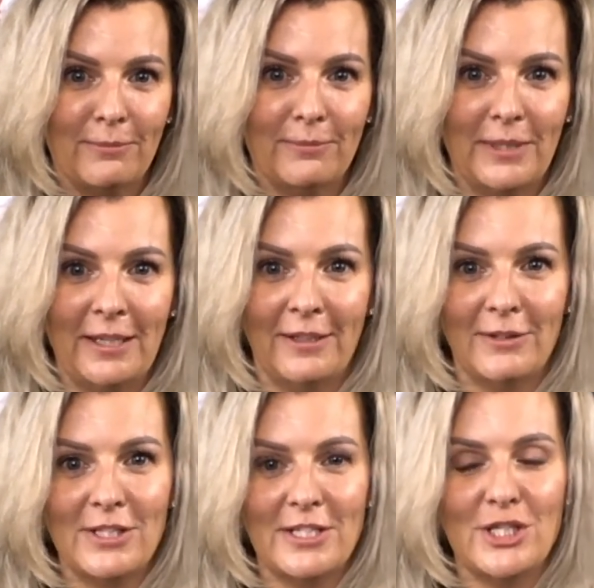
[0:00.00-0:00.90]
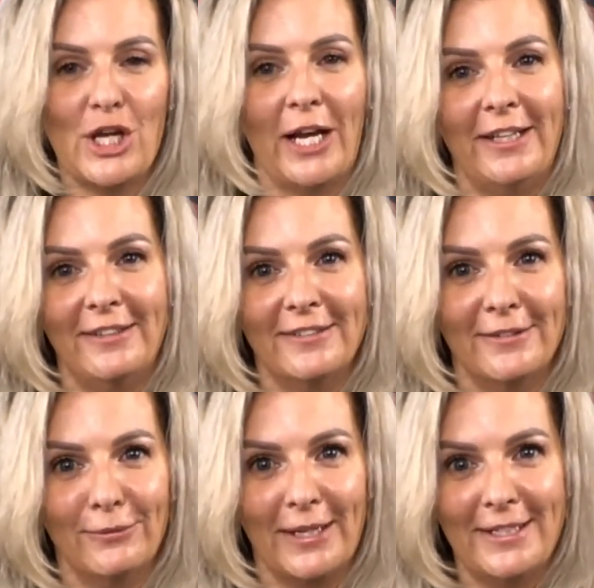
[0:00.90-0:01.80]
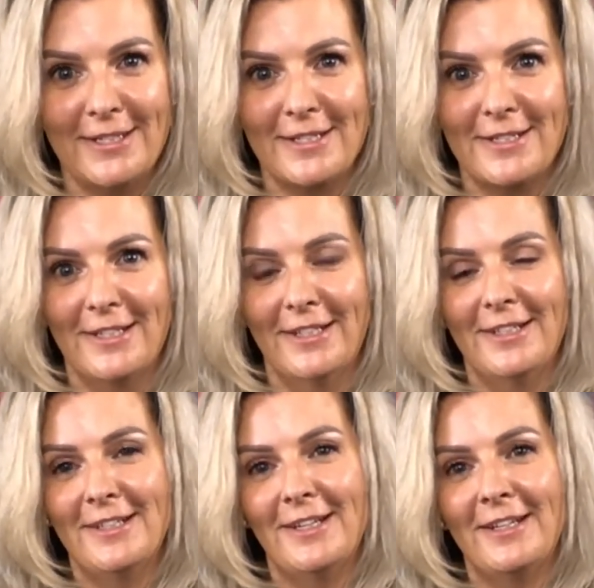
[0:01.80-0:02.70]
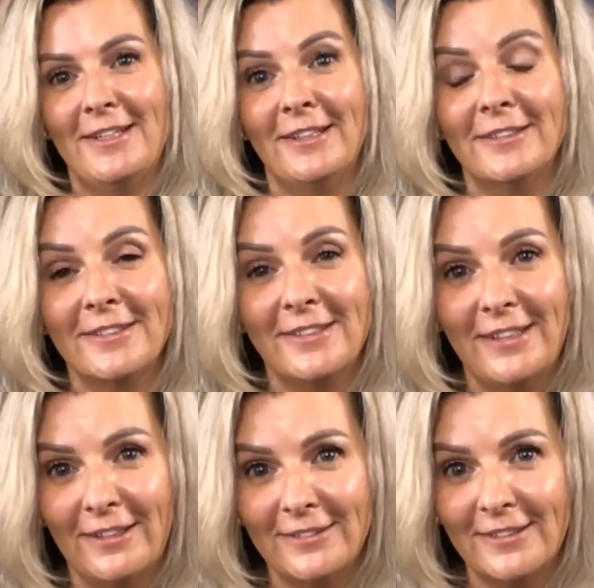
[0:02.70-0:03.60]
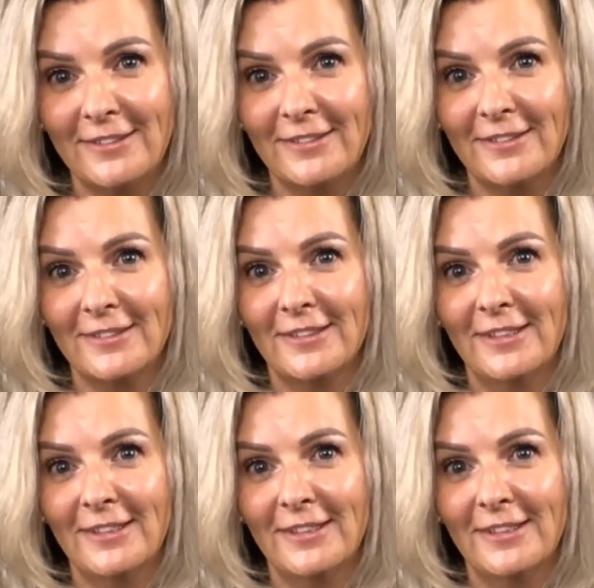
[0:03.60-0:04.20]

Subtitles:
and Jenny is in the right, and Neil is the eldest,